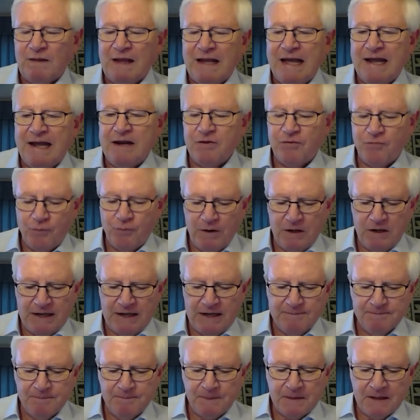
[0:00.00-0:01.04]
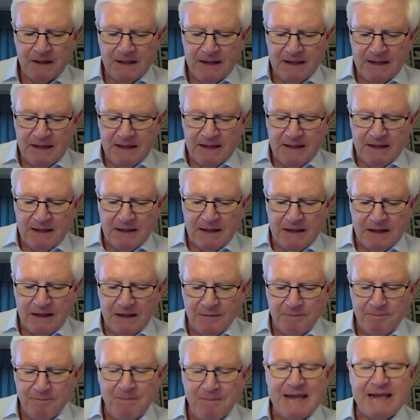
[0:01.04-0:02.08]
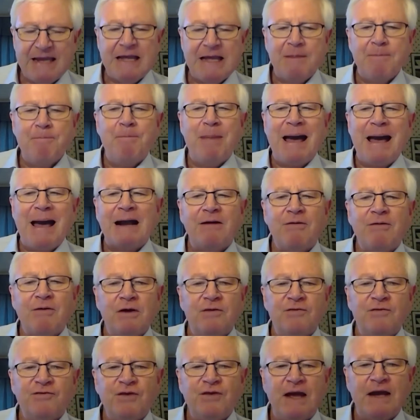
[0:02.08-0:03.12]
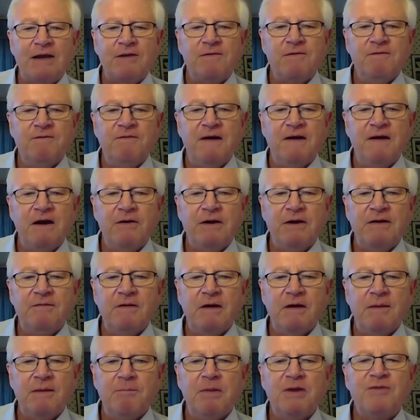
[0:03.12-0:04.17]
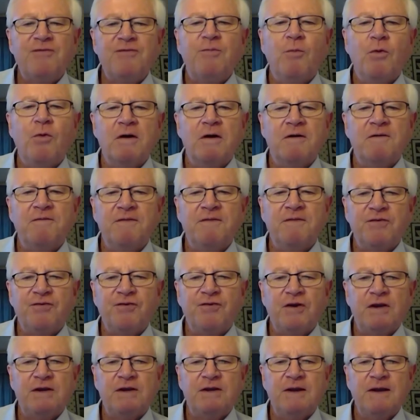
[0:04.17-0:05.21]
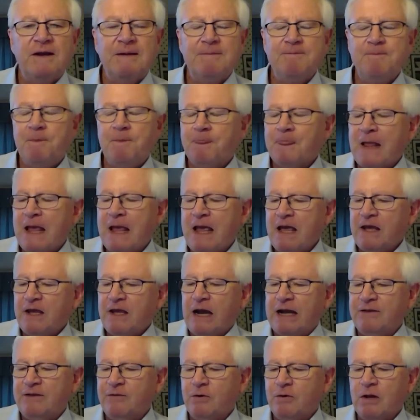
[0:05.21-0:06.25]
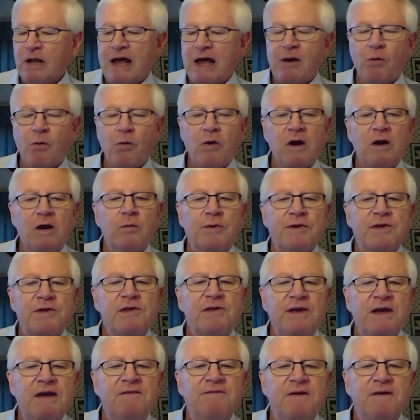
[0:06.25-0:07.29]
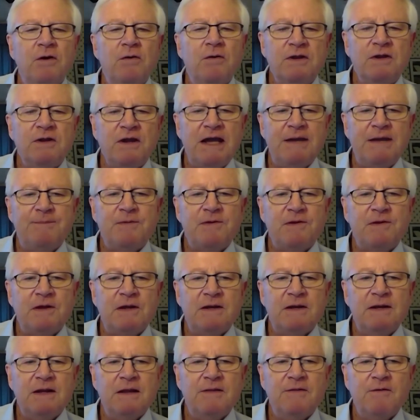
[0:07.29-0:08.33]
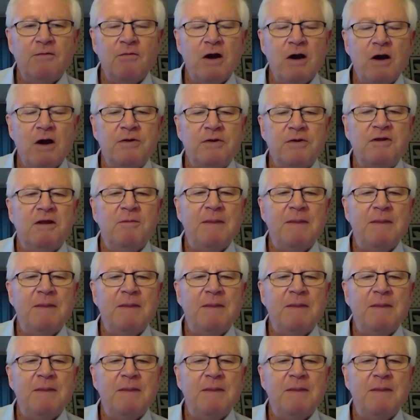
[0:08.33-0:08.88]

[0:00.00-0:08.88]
and it's really uh, making background checks very much more efficient. Um, yeah, I do a lot of work with CFO types, and they're always